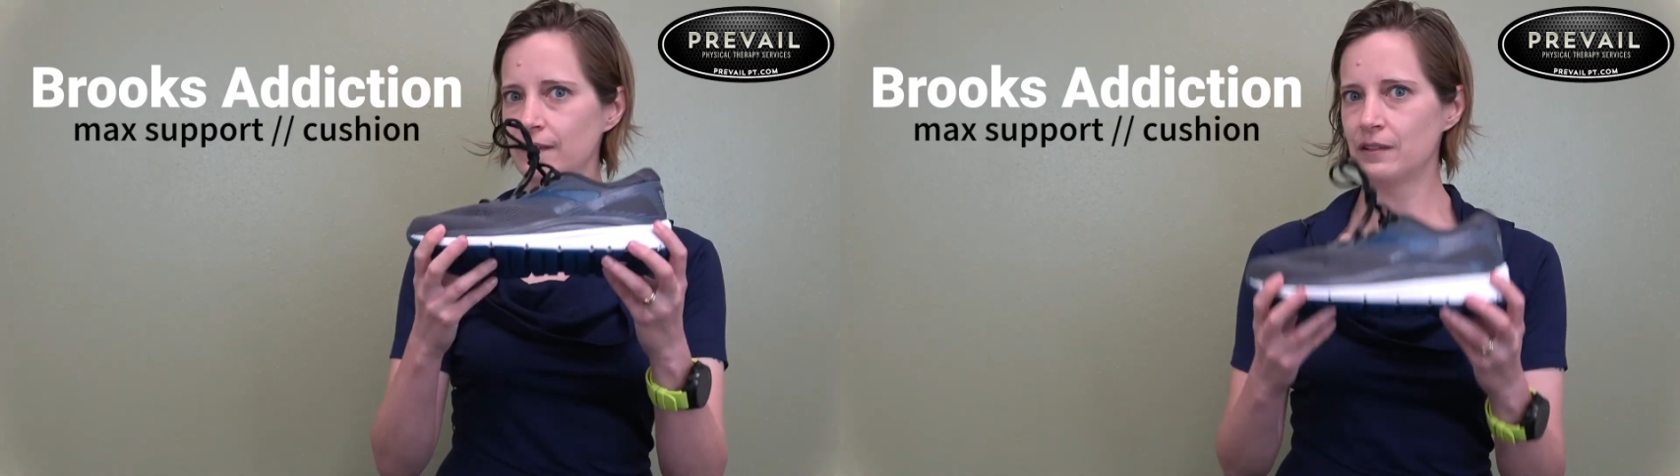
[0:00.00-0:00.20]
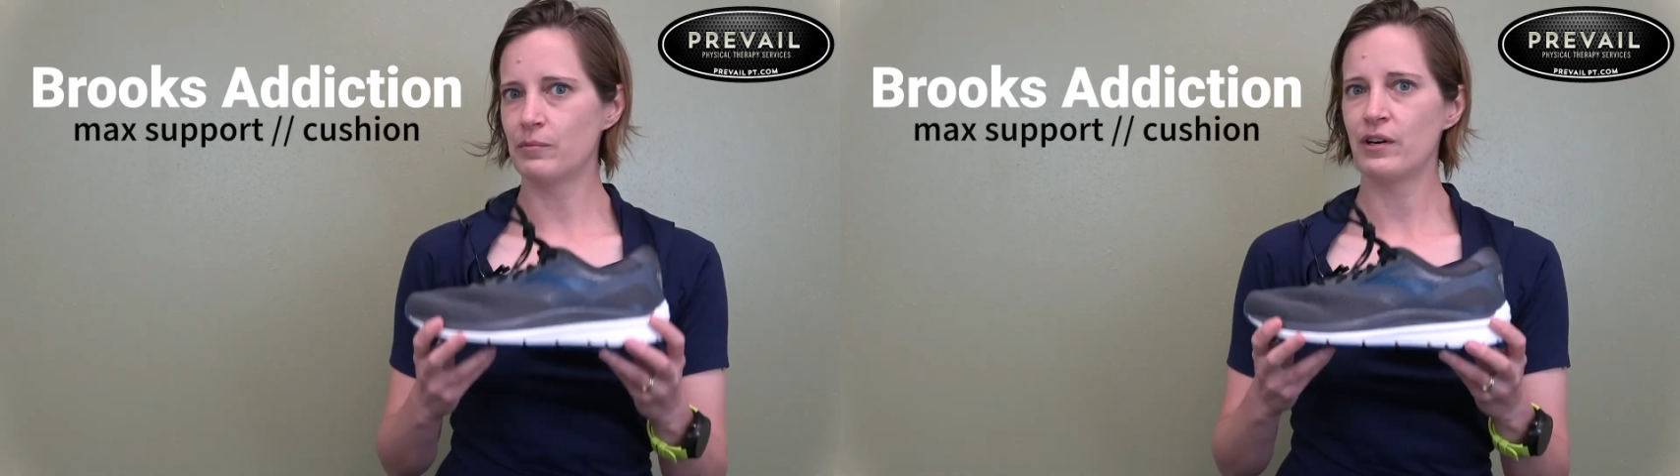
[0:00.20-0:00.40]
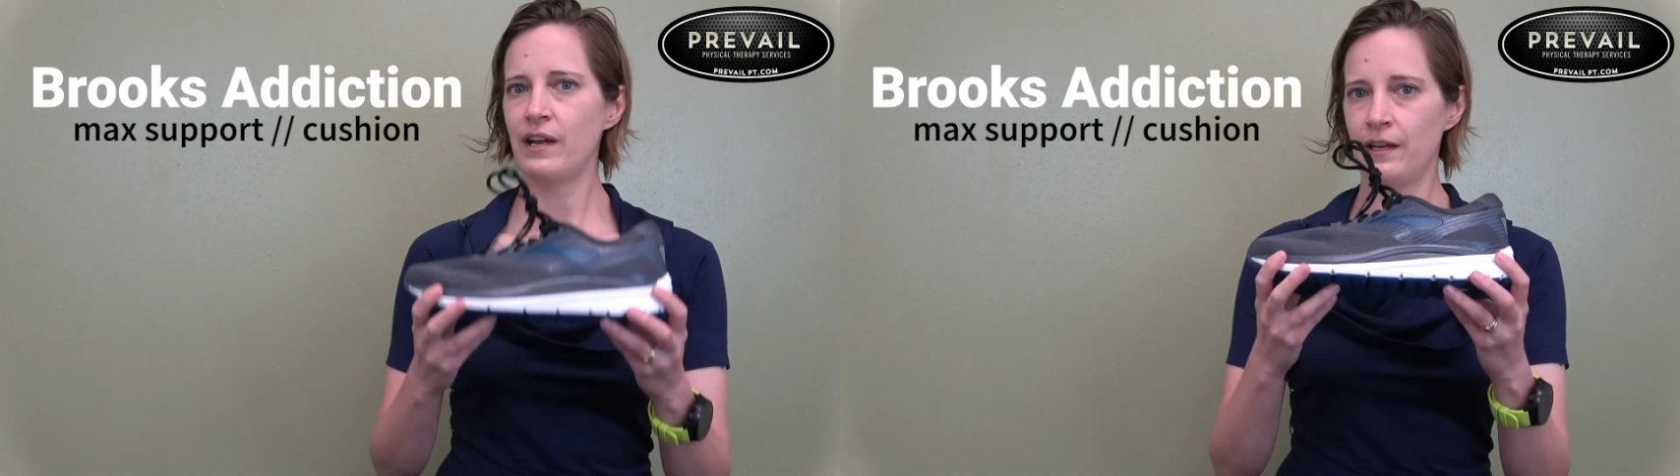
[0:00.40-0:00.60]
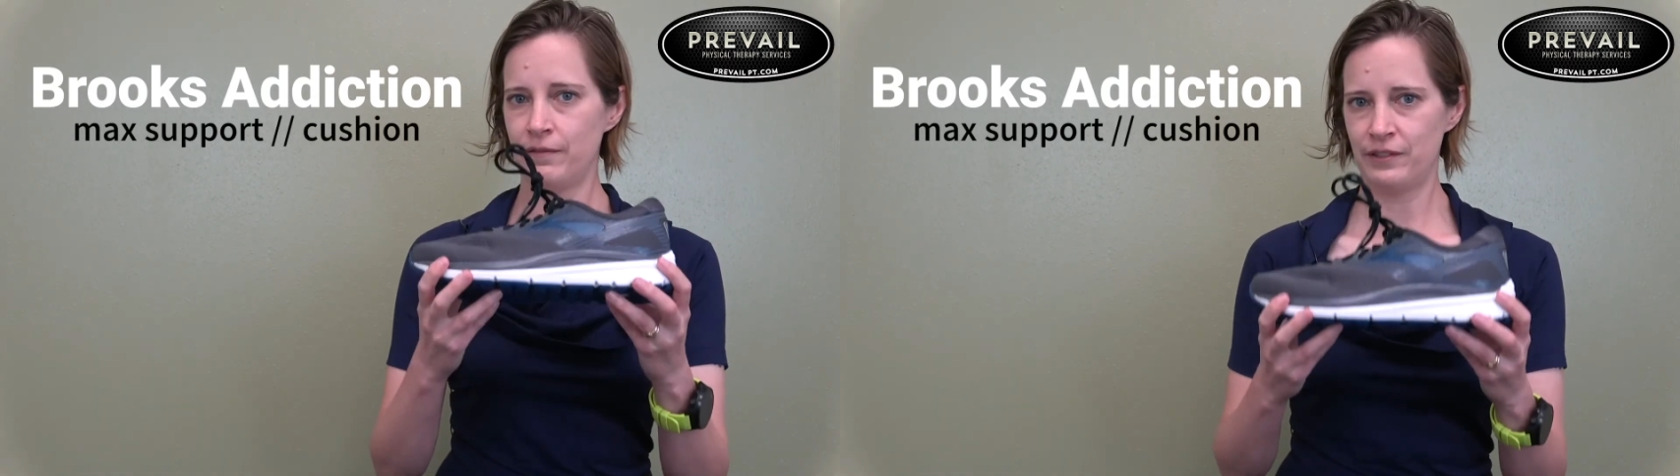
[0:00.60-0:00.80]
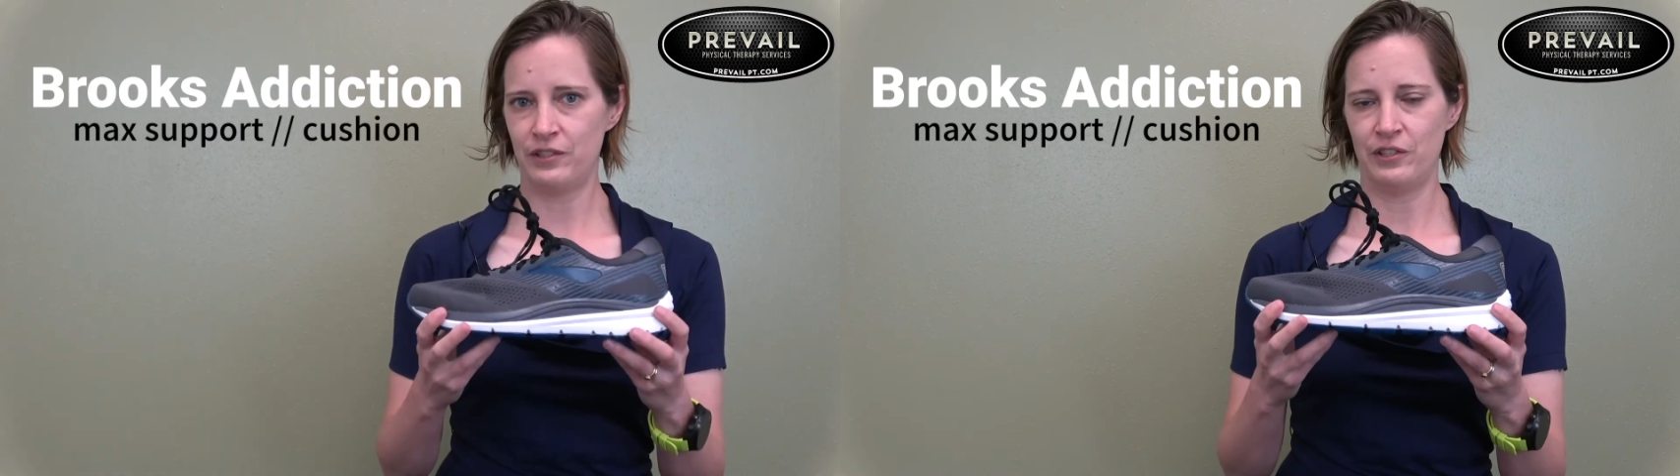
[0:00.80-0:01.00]
a little more
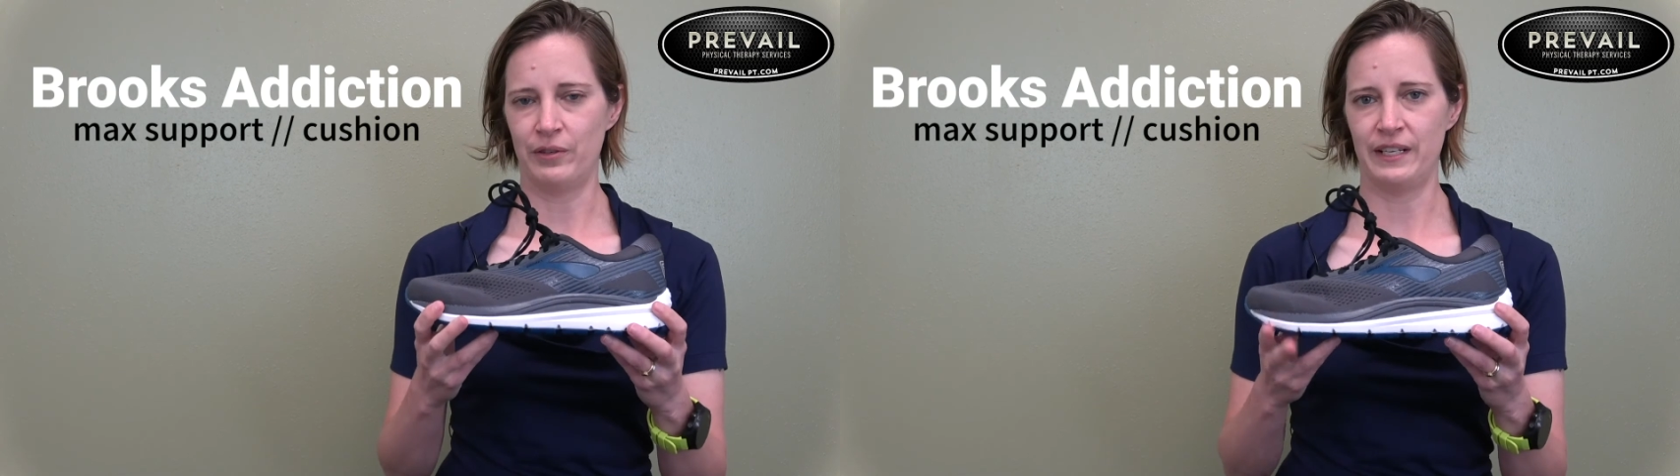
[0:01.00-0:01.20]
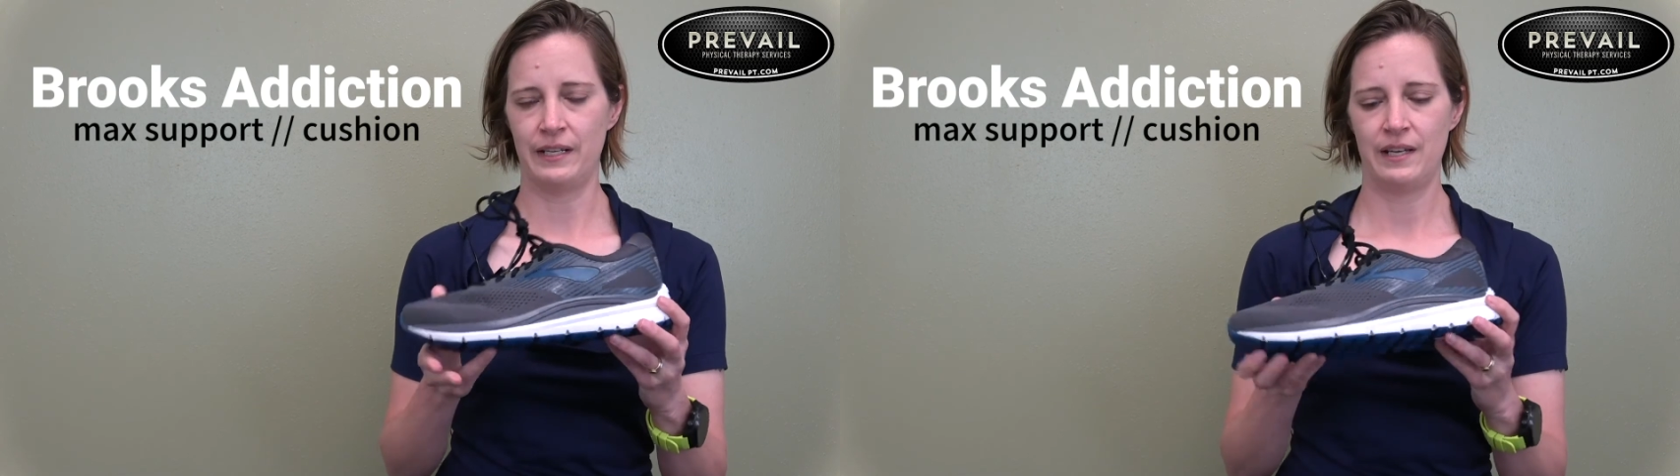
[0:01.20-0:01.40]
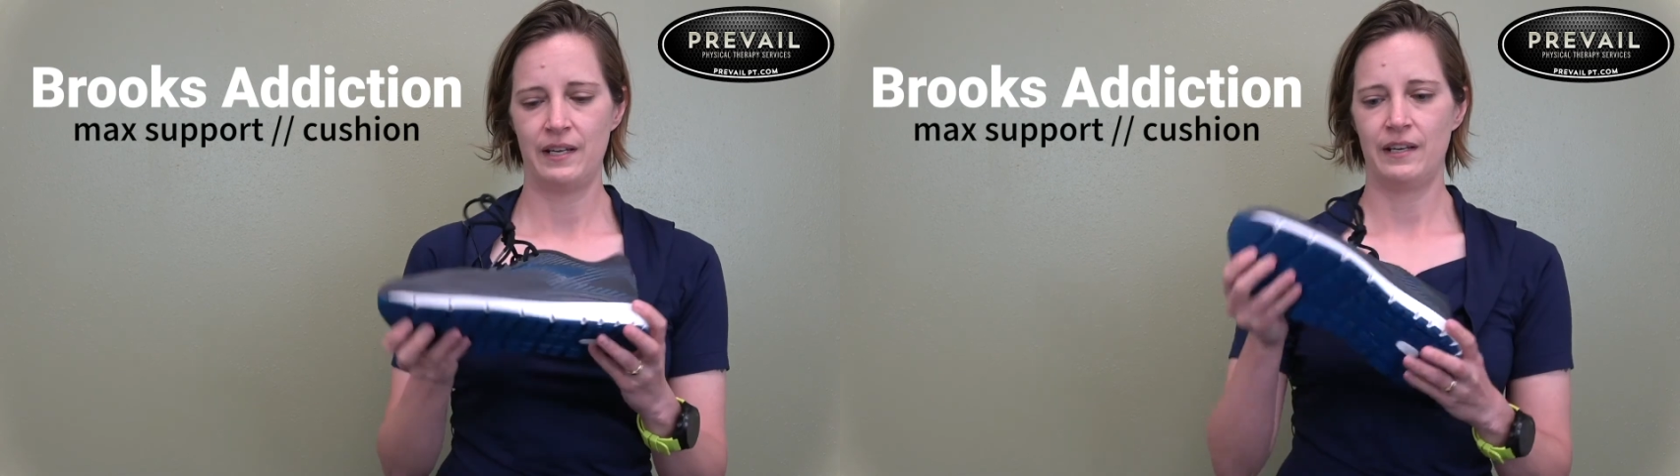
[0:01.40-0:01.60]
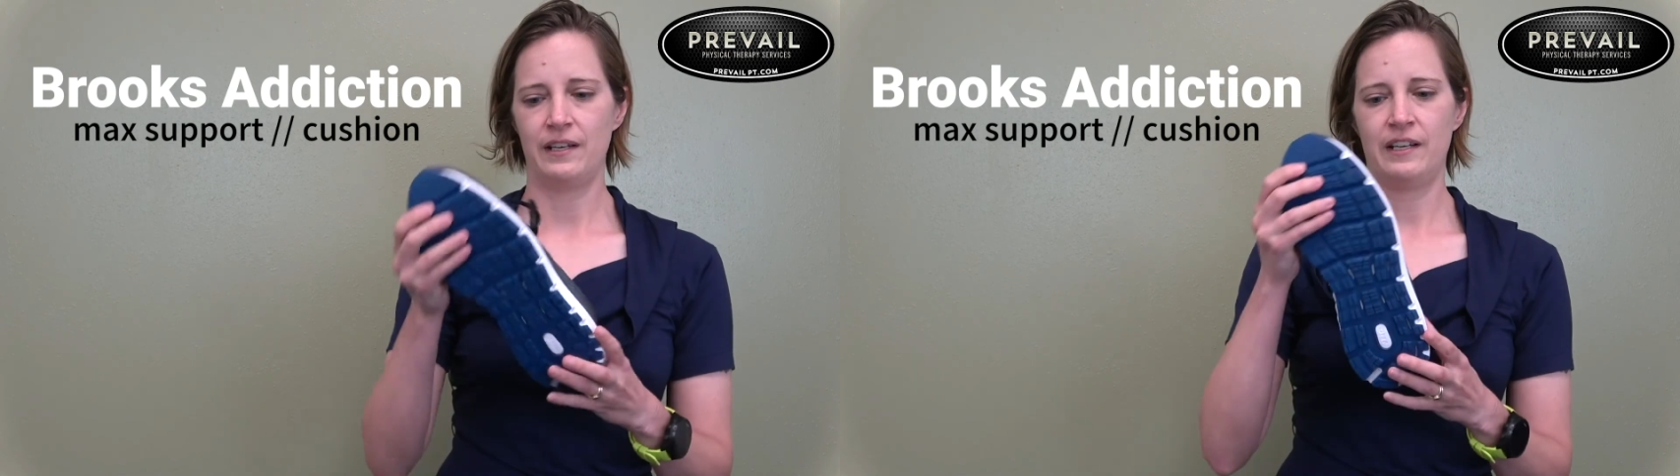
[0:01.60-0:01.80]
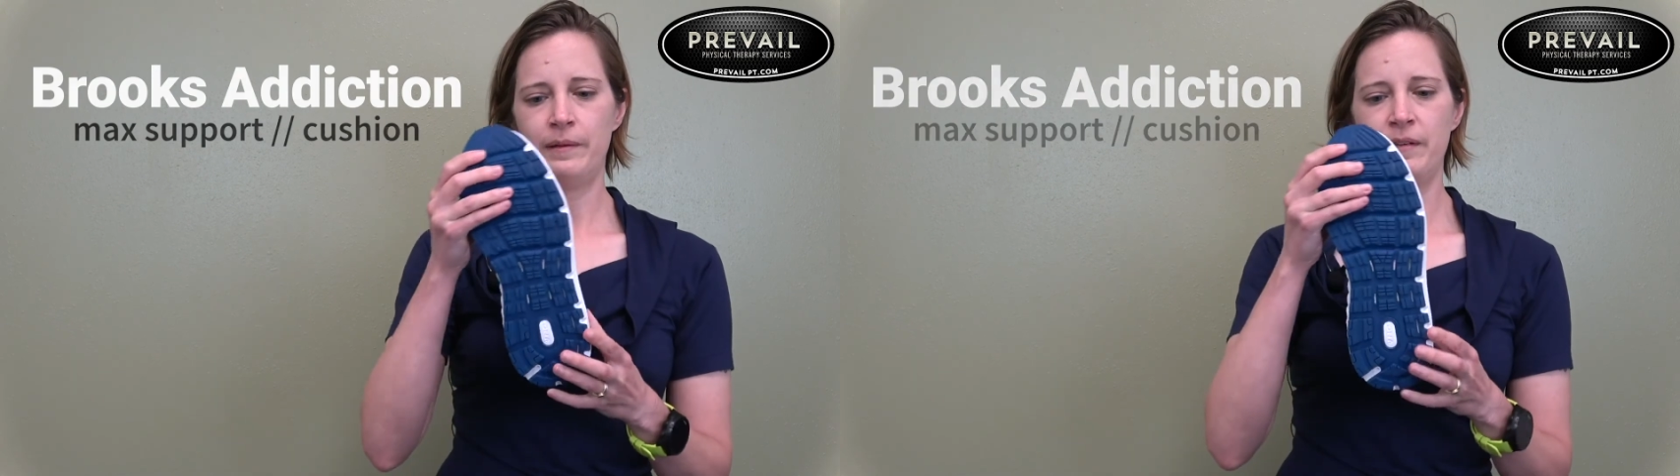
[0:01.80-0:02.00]
heft to it.
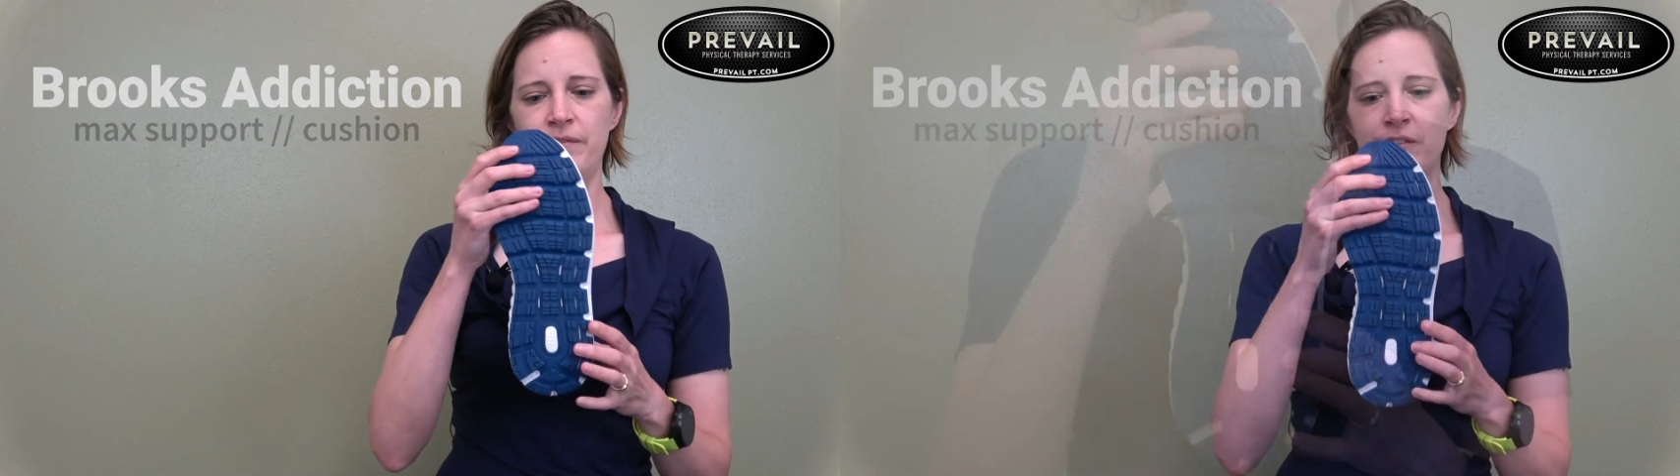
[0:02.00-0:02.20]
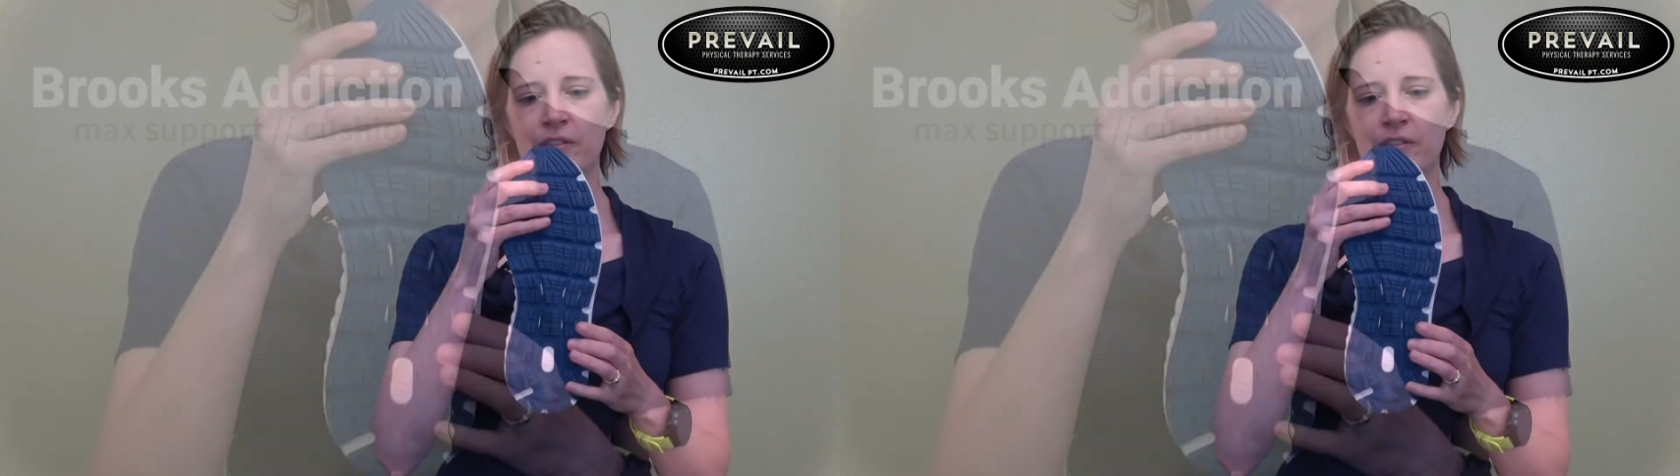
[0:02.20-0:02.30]
If you